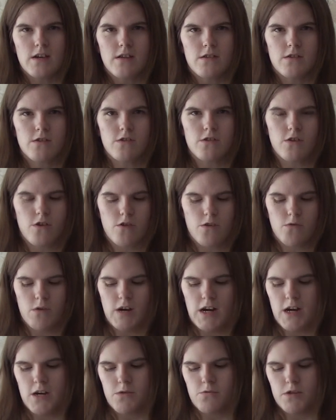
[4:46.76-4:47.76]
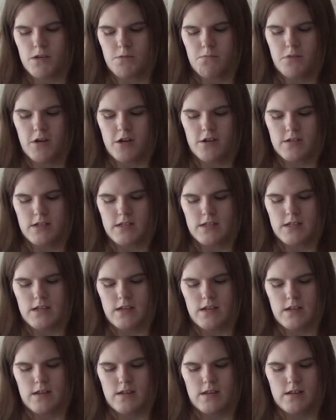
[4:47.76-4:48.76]
So I would have bought it
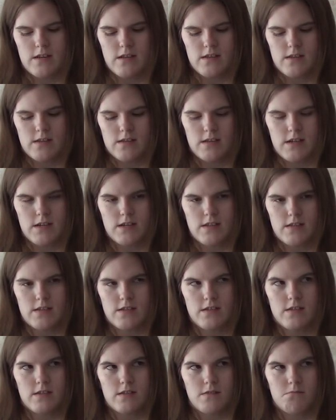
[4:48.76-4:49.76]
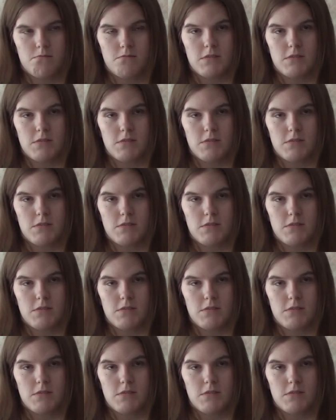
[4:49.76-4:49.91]
in a size